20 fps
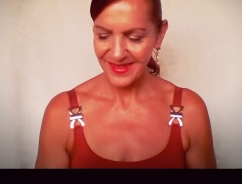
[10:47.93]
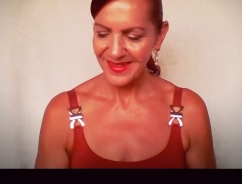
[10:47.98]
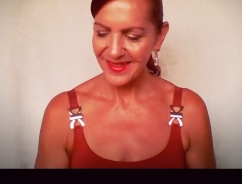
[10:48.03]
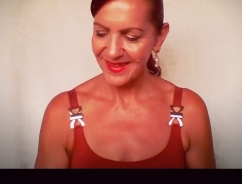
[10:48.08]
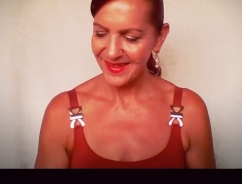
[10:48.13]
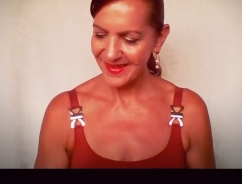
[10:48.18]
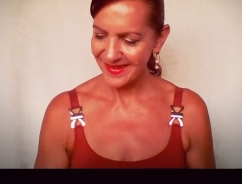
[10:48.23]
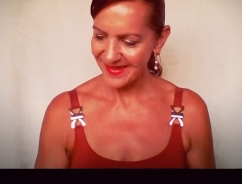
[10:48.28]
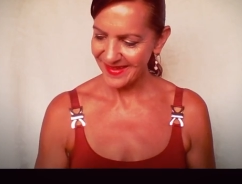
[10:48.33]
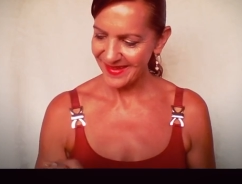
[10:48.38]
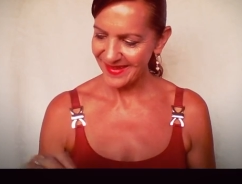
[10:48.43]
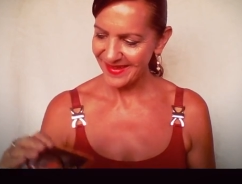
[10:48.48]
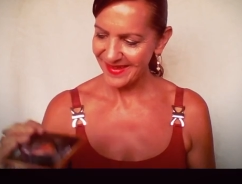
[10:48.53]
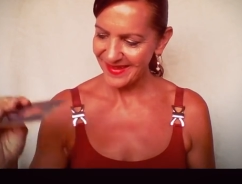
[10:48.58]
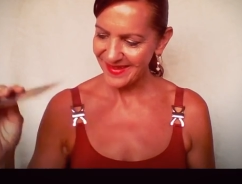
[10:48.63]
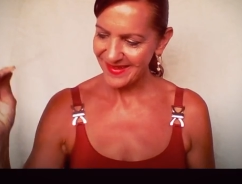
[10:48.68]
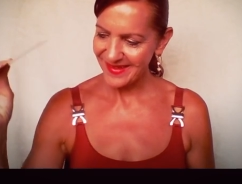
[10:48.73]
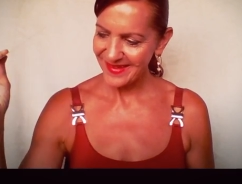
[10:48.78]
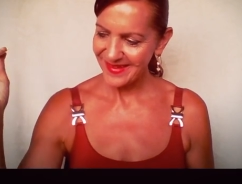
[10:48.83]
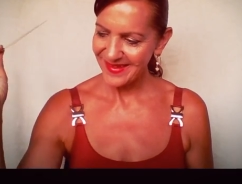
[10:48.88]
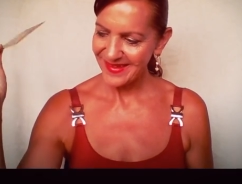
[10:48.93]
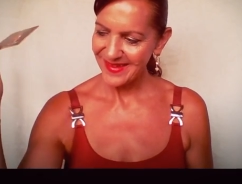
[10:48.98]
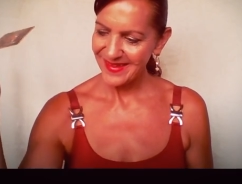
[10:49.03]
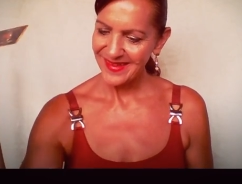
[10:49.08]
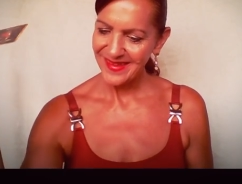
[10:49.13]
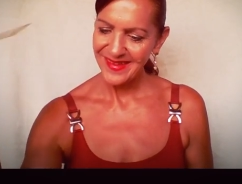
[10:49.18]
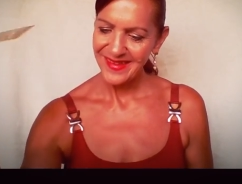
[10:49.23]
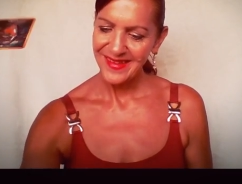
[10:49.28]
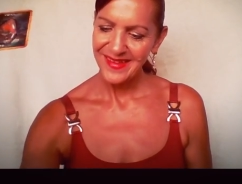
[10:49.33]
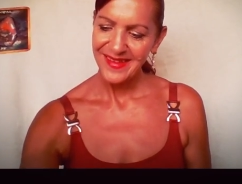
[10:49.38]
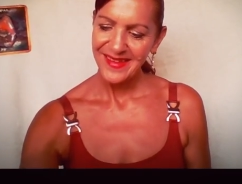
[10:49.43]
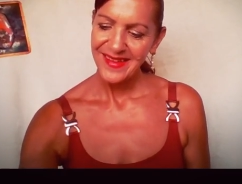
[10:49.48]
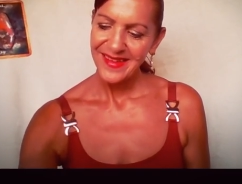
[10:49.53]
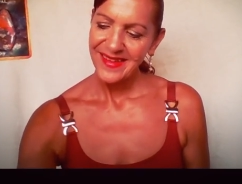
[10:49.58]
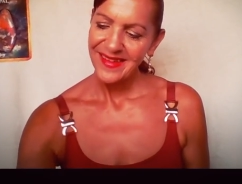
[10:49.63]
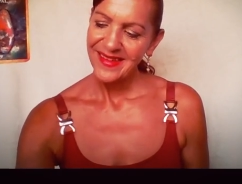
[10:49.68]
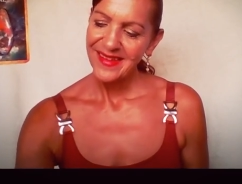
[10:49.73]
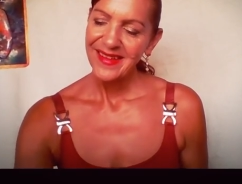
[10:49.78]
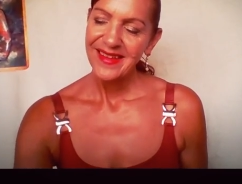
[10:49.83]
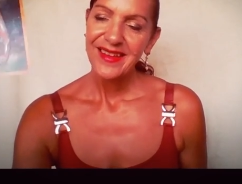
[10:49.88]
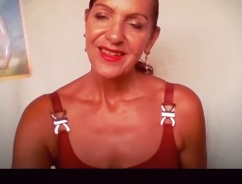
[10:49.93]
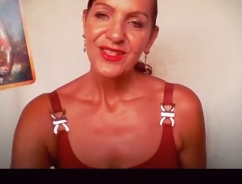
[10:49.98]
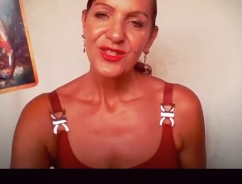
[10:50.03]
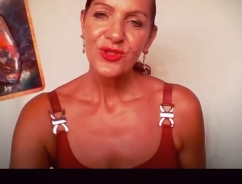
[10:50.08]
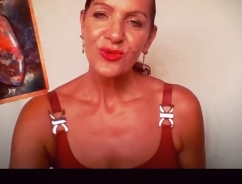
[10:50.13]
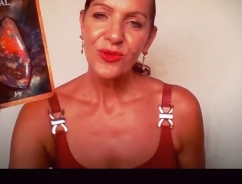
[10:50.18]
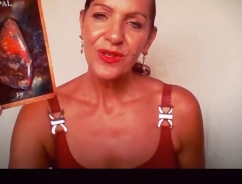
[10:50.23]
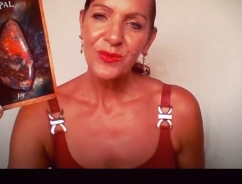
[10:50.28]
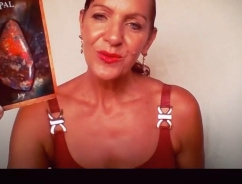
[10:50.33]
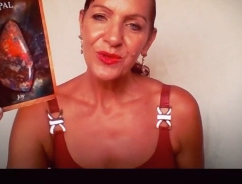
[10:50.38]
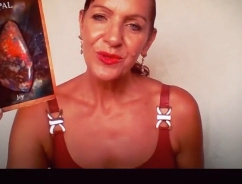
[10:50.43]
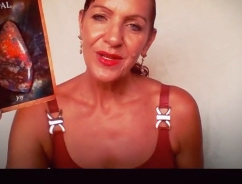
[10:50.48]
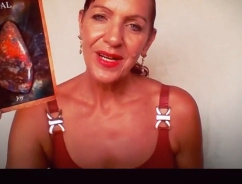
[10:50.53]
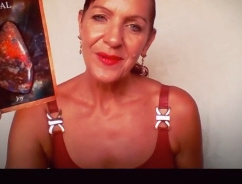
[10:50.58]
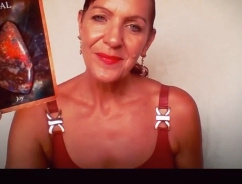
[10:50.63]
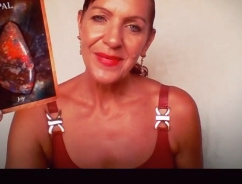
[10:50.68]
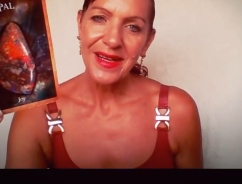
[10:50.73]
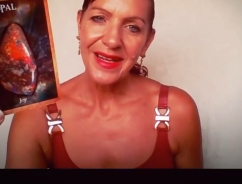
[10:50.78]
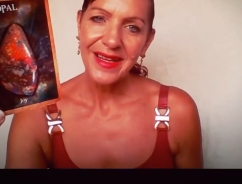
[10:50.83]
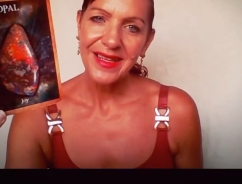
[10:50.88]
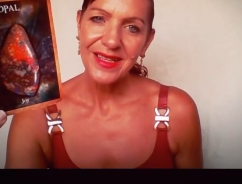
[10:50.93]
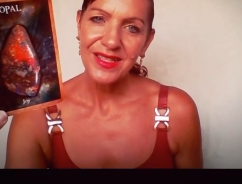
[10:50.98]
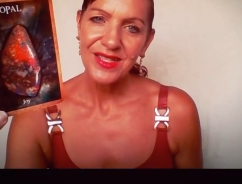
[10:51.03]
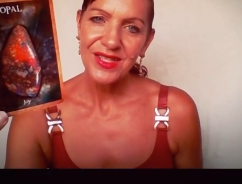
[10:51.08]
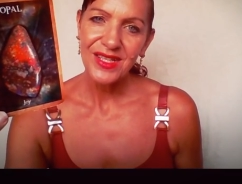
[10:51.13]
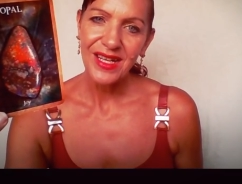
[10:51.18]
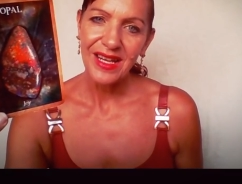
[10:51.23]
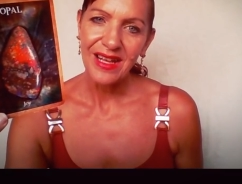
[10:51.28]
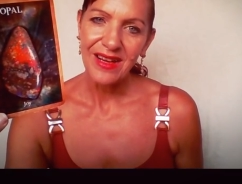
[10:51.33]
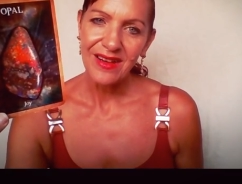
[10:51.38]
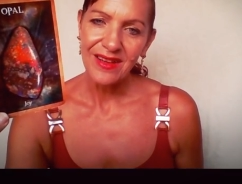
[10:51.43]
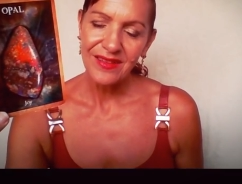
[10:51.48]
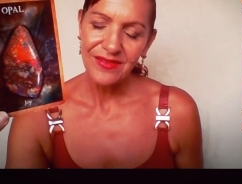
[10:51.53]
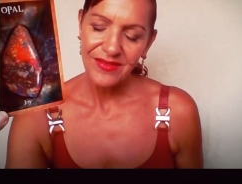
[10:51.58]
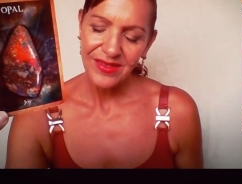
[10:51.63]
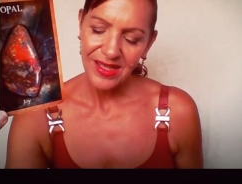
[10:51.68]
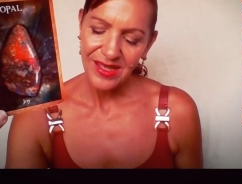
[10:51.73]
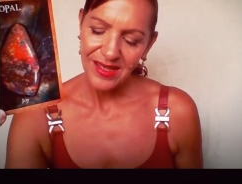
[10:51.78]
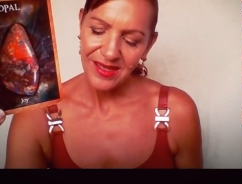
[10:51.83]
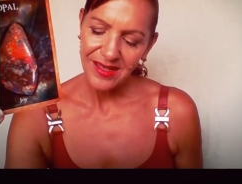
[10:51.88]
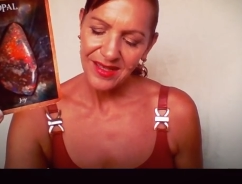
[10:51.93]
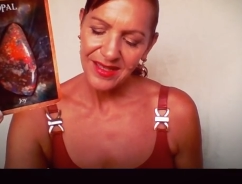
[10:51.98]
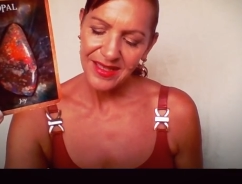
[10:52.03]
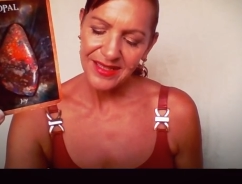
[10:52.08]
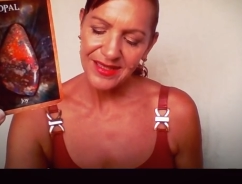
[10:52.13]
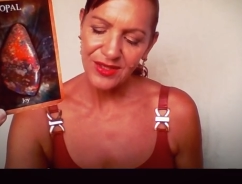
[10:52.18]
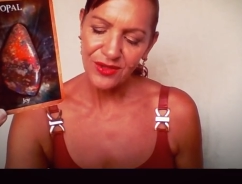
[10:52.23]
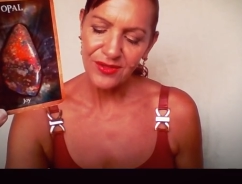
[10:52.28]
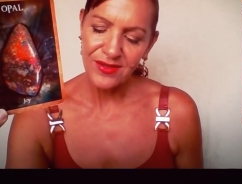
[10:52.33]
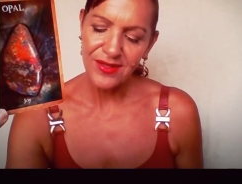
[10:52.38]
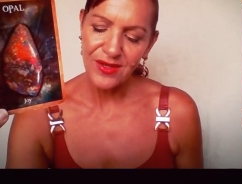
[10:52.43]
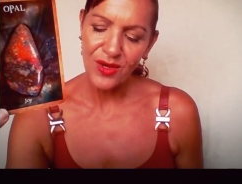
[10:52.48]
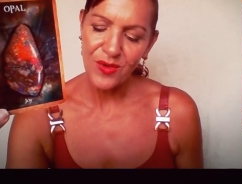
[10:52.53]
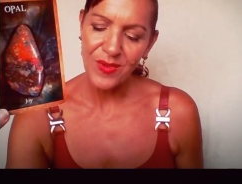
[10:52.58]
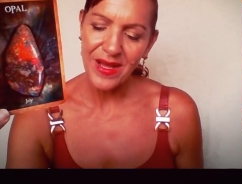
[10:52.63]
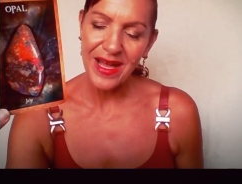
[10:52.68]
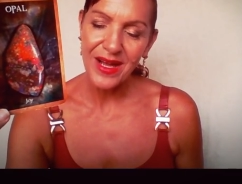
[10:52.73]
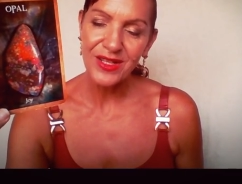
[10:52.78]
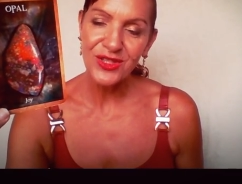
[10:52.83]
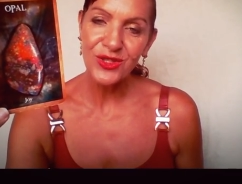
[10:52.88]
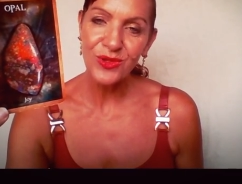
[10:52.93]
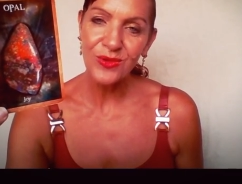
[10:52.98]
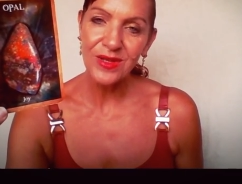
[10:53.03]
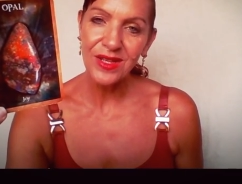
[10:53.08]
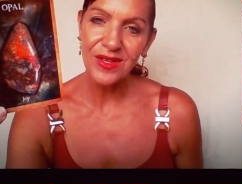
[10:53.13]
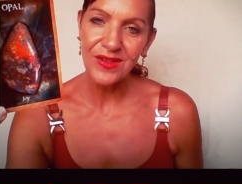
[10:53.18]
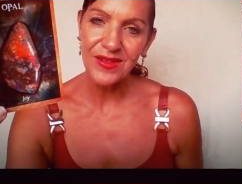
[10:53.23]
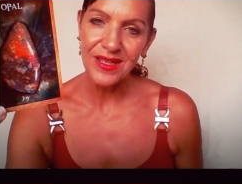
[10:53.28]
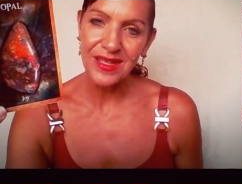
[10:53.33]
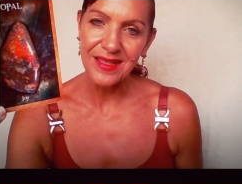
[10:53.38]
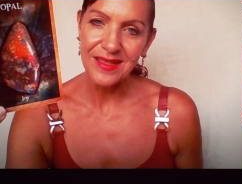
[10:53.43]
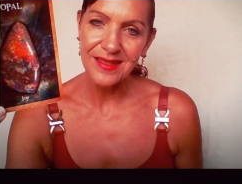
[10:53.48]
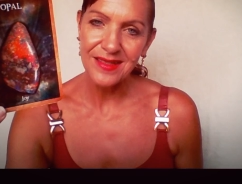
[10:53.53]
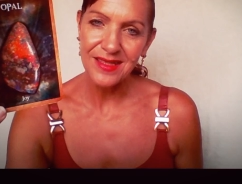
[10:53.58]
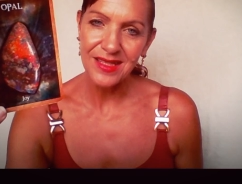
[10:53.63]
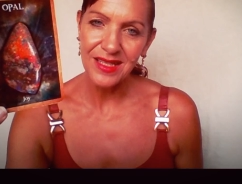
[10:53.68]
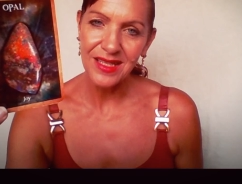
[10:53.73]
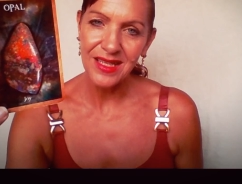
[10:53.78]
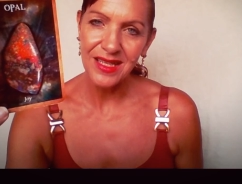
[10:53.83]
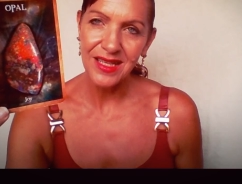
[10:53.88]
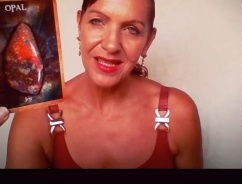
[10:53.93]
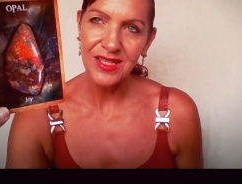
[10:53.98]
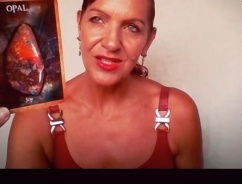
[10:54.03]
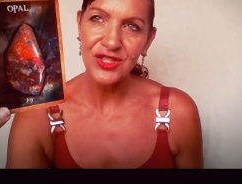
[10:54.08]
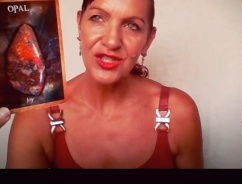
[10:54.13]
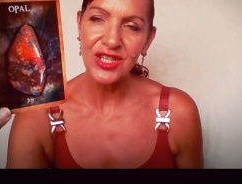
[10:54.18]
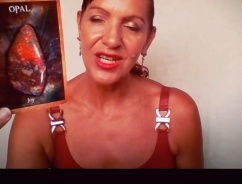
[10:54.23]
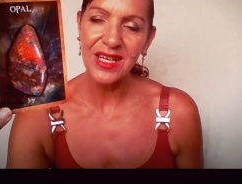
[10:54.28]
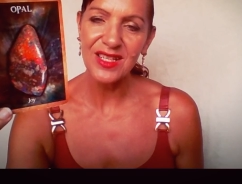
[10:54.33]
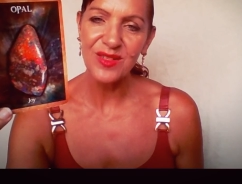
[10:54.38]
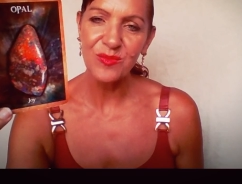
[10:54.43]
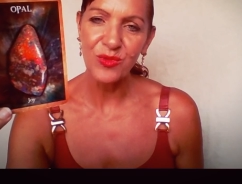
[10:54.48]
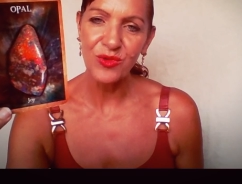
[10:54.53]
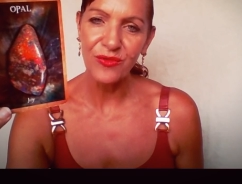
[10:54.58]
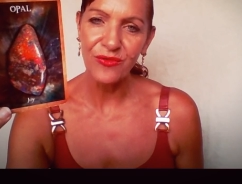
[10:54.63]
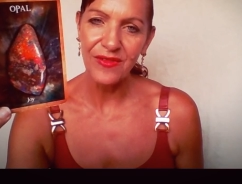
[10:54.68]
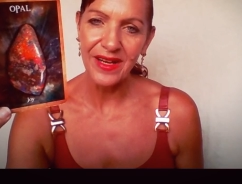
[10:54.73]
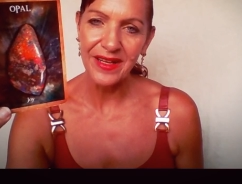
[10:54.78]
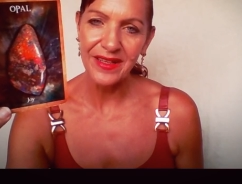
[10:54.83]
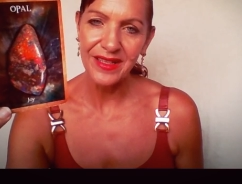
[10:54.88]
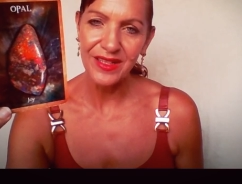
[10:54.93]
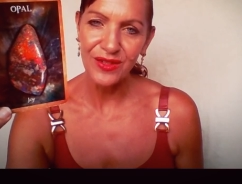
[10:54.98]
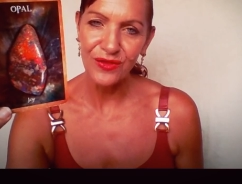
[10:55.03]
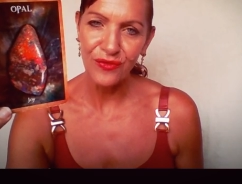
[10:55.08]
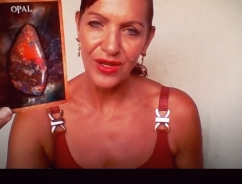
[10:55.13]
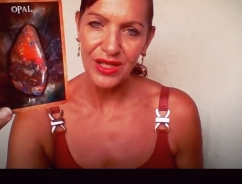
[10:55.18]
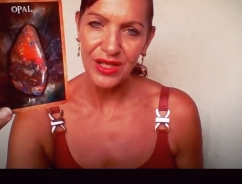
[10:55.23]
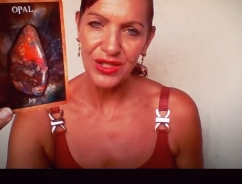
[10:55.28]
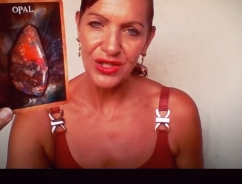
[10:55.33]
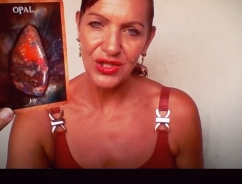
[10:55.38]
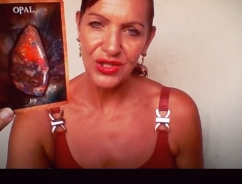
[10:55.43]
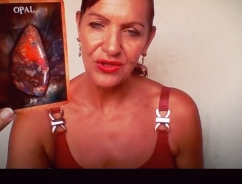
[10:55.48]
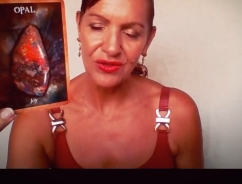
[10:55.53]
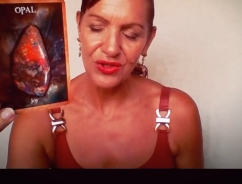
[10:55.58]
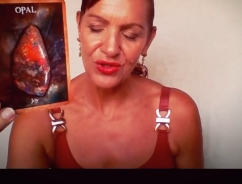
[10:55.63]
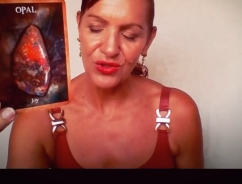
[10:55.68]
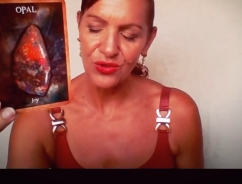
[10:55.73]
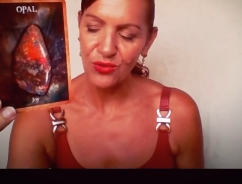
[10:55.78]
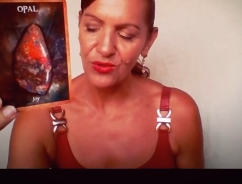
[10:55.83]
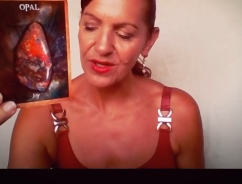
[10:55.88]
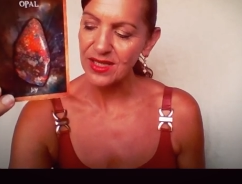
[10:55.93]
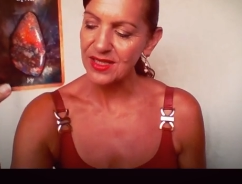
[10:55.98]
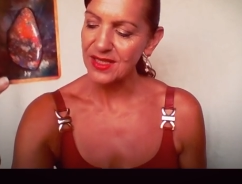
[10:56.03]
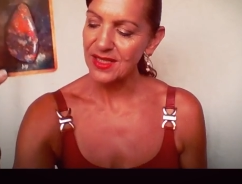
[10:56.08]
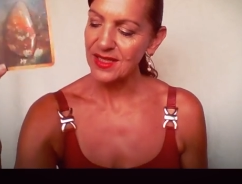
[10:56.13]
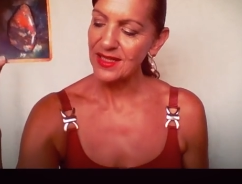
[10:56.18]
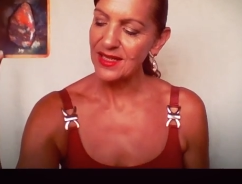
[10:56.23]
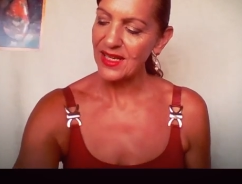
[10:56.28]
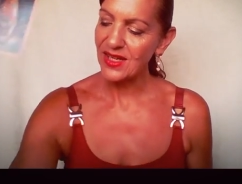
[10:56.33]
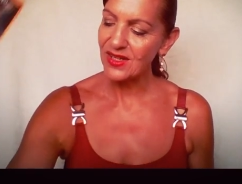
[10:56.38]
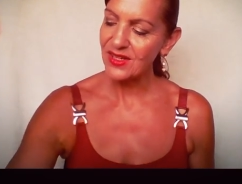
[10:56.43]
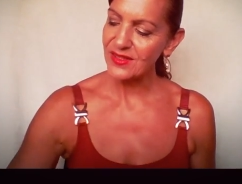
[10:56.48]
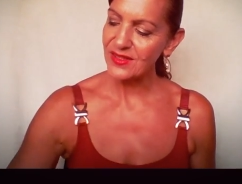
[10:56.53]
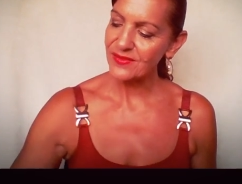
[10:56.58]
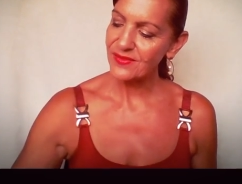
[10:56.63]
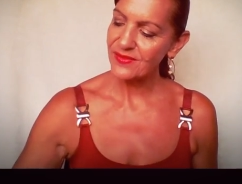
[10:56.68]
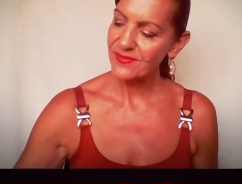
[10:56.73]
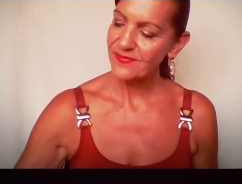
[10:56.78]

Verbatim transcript: Yeah, joy will come back into your life. Yeah. It's also about doing things that inject more fun and adventure and joy into your life.